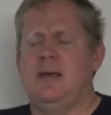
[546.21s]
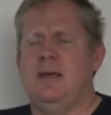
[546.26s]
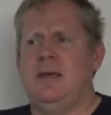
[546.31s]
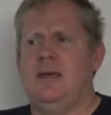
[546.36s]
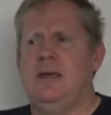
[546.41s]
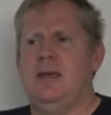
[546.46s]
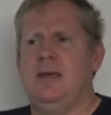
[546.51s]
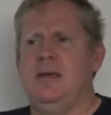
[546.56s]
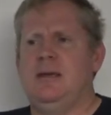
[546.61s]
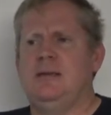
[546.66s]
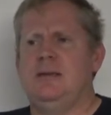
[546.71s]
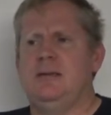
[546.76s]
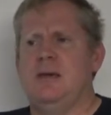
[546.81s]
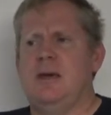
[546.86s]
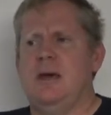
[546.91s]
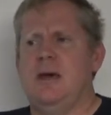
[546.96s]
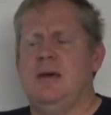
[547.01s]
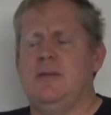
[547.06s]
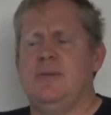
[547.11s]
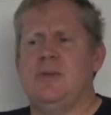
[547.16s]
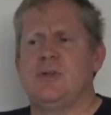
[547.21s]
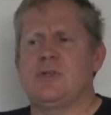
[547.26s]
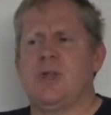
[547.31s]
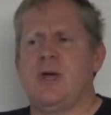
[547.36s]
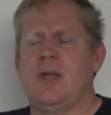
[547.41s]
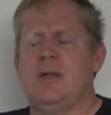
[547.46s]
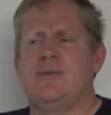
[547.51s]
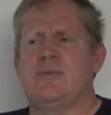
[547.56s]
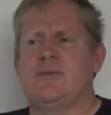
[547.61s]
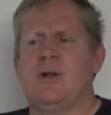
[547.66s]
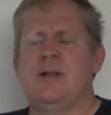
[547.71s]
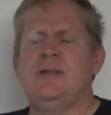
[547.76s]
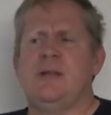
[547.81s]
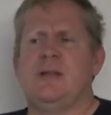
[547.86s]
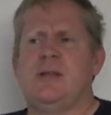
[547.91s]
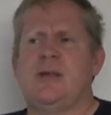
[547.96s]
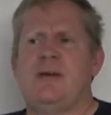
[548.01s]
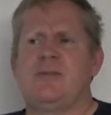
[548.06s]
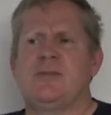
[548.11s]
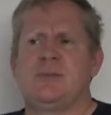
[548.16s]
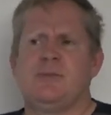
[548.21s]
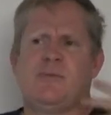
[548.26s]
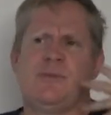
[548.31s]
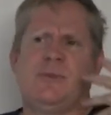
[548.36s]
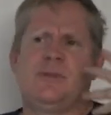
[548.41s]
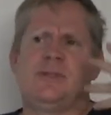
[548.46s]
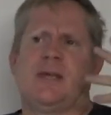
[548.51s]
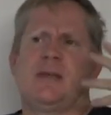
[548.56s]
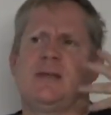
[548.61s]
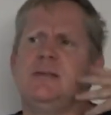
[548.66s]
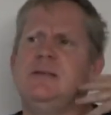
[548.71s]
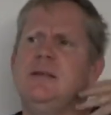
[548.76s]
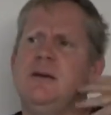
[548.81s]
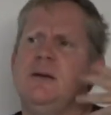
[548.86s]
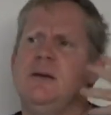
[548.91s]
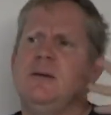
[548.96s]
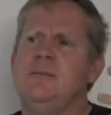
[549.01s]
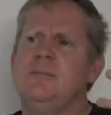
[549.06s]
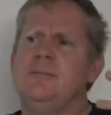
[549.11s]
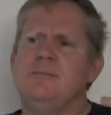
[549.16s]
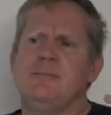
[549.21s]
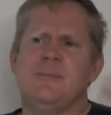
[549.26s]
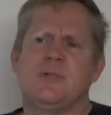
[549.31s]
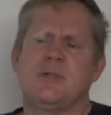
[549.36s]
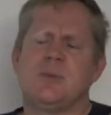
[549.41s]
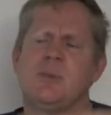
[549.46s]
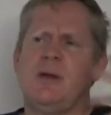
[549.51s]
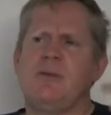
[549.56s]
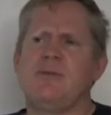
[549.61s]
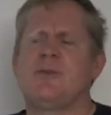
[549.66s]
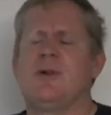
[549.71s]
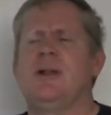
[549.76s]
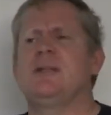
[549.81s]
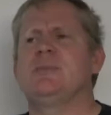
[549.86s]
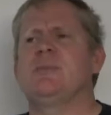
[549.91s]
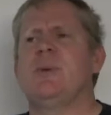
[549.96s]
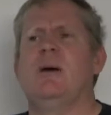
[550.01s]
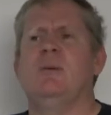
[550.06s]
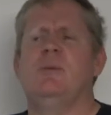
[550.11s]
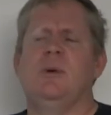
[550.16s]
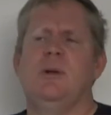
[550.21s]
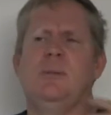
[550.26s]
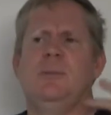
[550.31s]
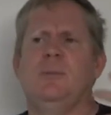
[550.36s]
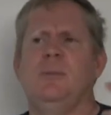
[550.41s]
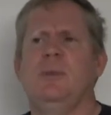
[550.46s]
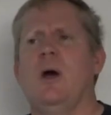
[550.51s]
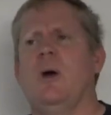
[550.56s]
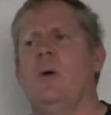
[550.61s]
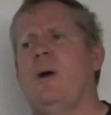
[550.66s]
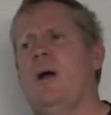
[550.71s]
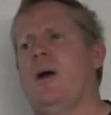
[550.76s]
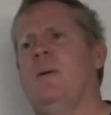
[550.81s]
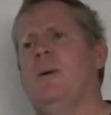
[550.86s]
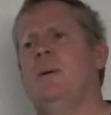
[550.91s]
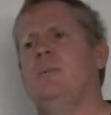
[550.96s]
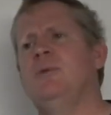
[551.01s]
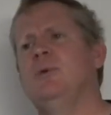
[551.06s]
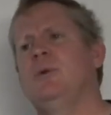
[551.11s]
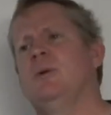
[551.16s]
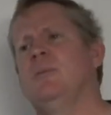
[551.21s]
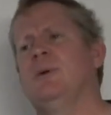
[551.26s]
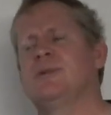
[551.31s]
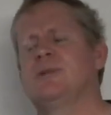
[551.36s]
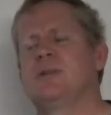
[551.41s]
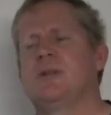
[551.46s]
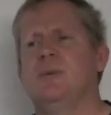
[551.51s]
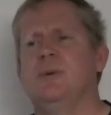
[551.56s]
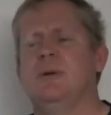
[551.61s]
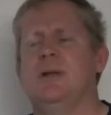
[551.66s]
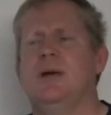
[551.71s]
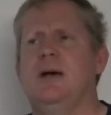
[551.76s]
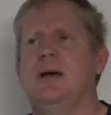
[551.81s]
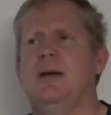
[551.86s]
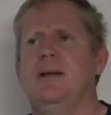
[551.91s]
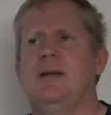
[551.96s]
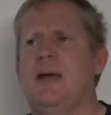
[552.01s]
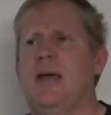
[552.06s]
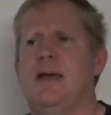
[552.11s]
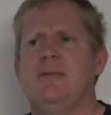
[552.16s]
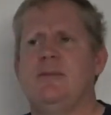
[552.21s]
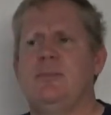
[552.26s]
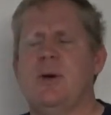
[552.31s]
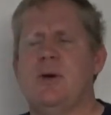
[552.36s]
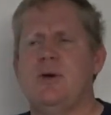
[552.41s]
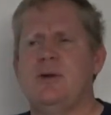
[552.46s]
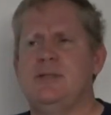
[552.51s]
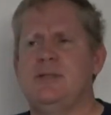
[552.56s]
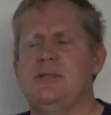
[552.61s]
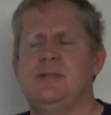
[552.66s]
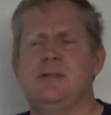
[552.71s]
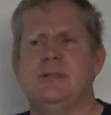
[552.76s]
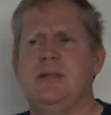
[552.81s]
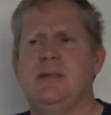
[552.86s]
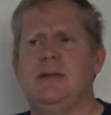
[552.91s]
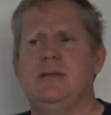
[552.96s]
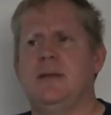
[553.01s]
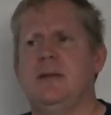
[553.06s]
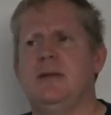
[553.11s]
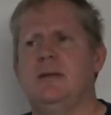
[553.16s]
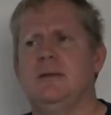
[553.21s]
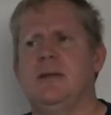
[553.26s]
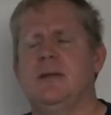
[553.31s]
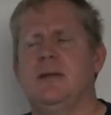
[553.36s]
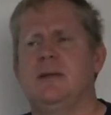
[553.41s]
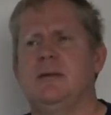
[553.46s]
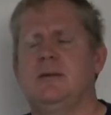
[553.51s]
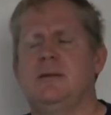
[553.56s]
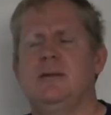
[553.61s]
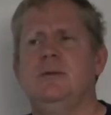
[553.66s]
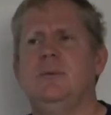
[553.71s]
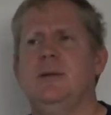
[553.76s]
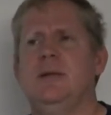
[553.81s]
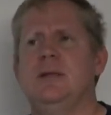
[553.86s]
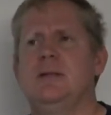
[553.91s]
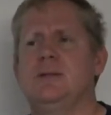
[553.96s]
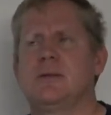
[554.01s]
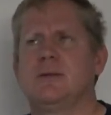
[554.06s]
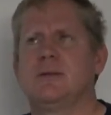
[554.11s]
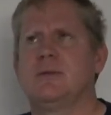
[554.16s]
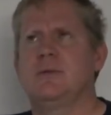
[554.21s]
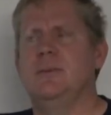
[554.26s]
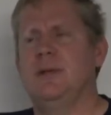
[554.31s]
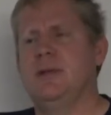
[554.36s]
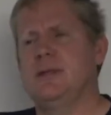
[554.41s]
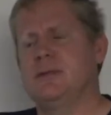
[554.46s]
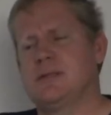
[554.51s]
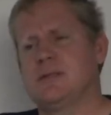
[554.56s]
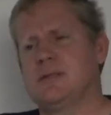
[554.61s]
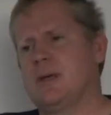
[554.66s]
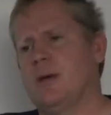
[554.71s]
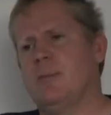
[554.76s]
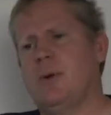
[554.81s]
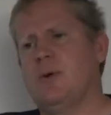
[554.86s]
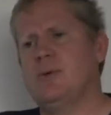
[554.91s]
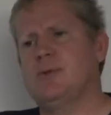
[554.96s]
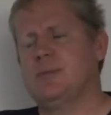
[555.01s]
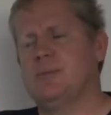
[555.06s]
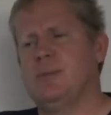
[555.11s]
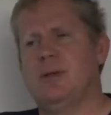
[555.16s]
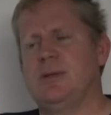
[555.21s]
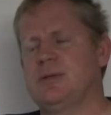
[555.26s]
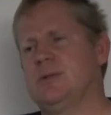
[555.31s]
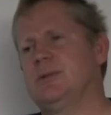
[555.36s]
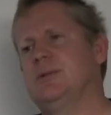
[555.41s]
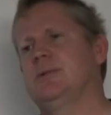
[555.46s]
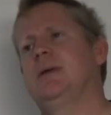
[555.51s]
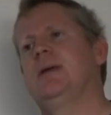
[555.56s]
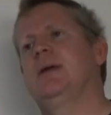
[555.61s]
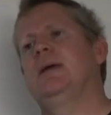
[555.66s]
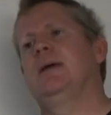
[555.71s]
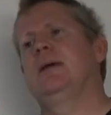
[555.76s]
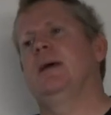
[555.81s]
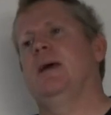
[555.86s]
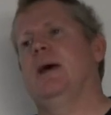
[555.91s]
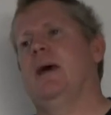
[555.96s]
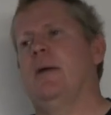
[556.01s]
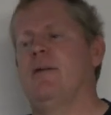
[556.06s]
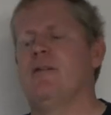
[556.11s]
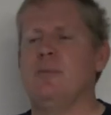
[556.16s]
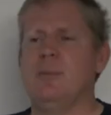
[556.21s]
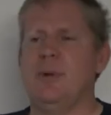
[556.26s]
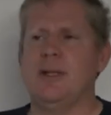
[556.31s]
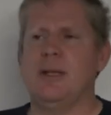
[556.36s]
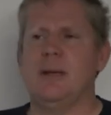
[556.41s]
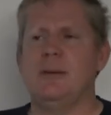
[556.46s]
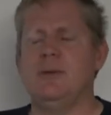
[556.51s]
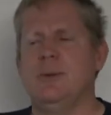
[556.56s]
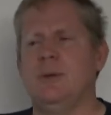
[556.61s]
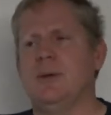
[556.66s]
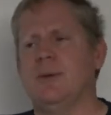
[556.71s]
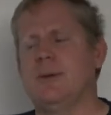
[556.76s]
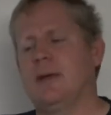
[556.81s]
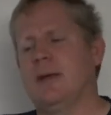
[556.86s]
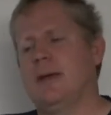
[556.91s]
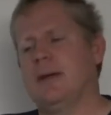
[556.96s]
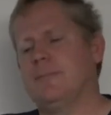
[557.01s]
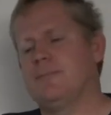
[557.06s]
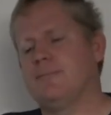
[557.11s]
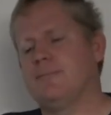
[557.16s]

And there's a lot of friends, some of my friends might want to know how I'm doing, what's going on. I haven't posted anything in like 2 weeks or 3 weeks. I say, I'll post a picture. Hello, everybody, I'm doing okay.